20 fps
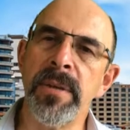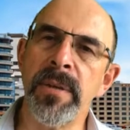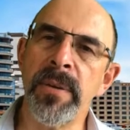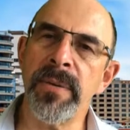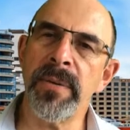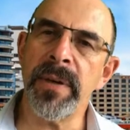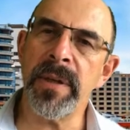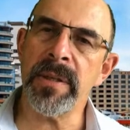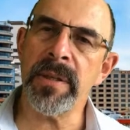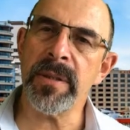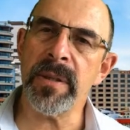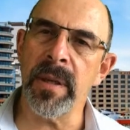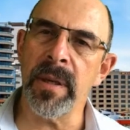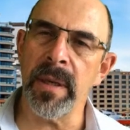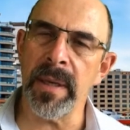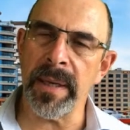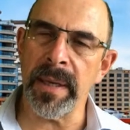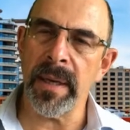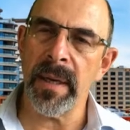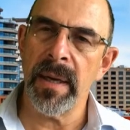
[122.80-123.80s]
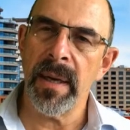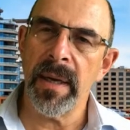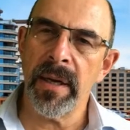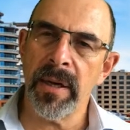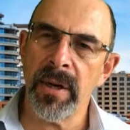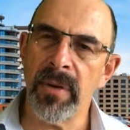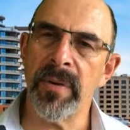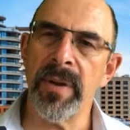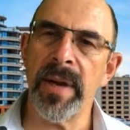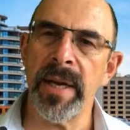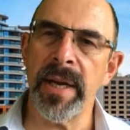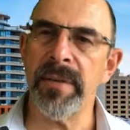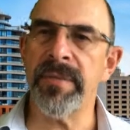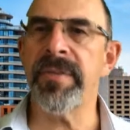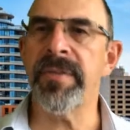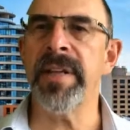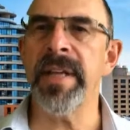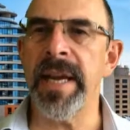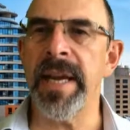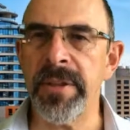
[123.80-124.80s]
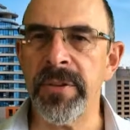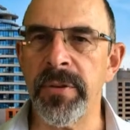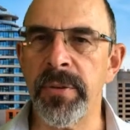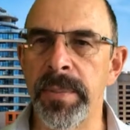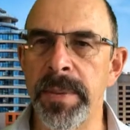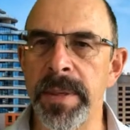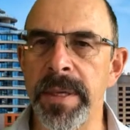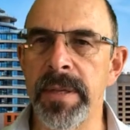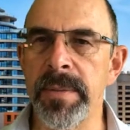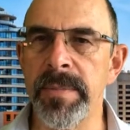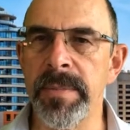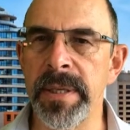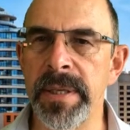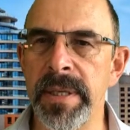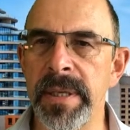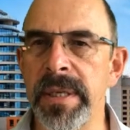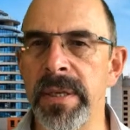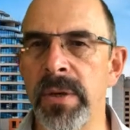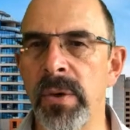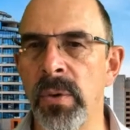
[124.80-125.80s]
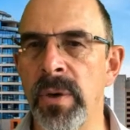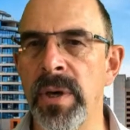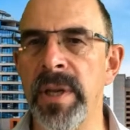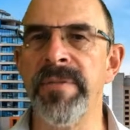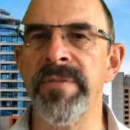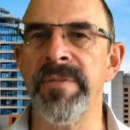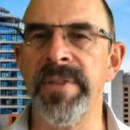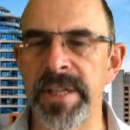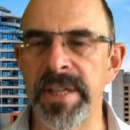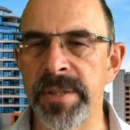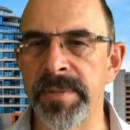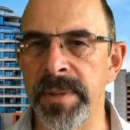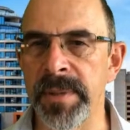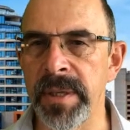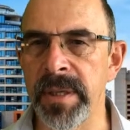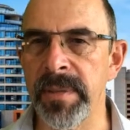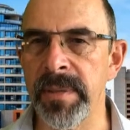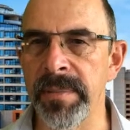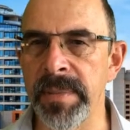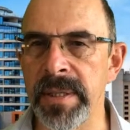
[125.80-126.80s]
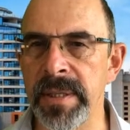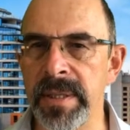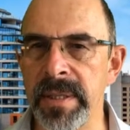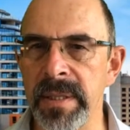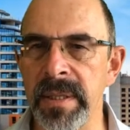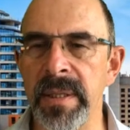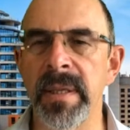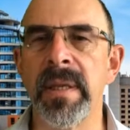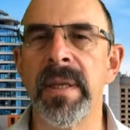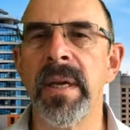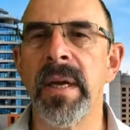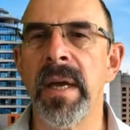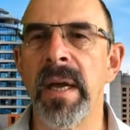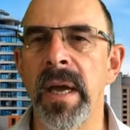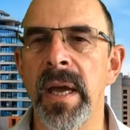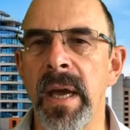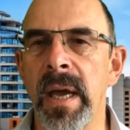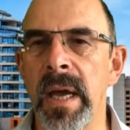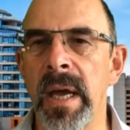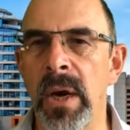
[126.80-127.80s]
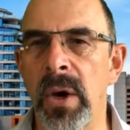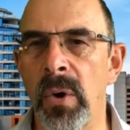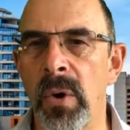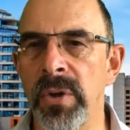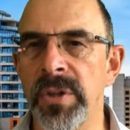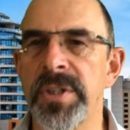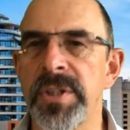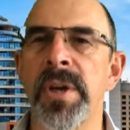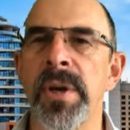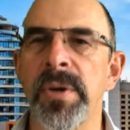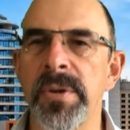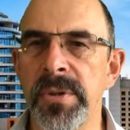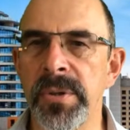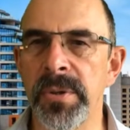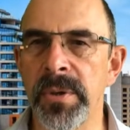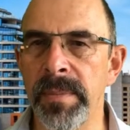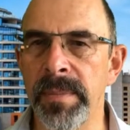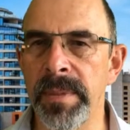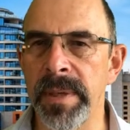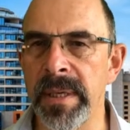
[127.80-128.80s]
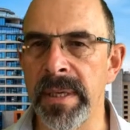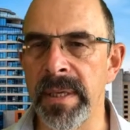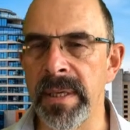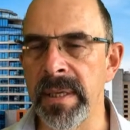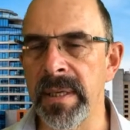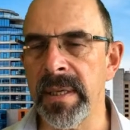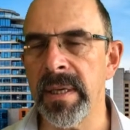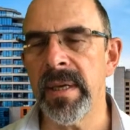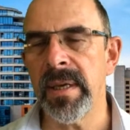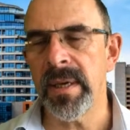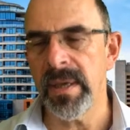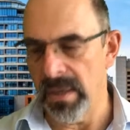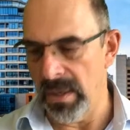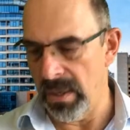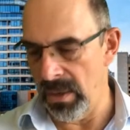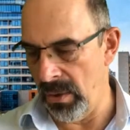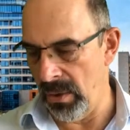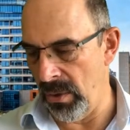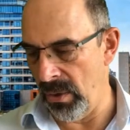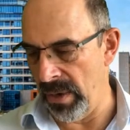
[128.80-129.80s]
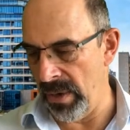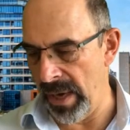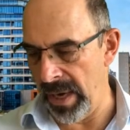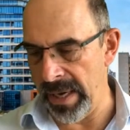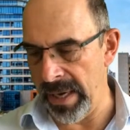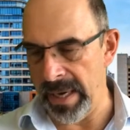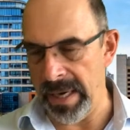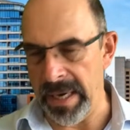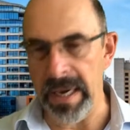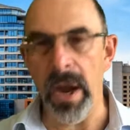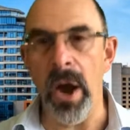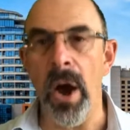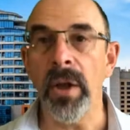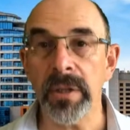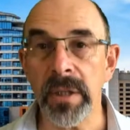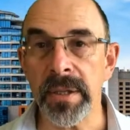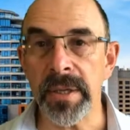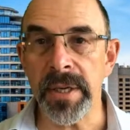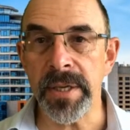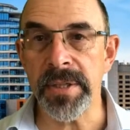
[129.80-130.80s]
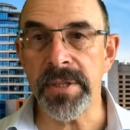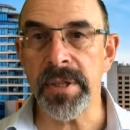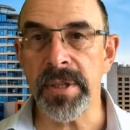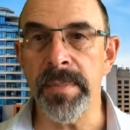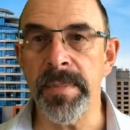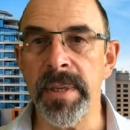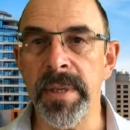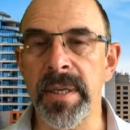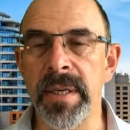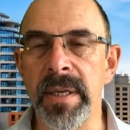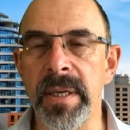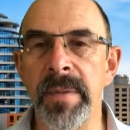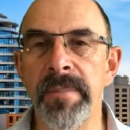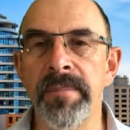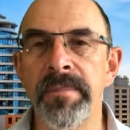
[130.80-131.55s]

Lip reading: things like create a philanthropy committee or an investment committee or a social committee or a holidays committee,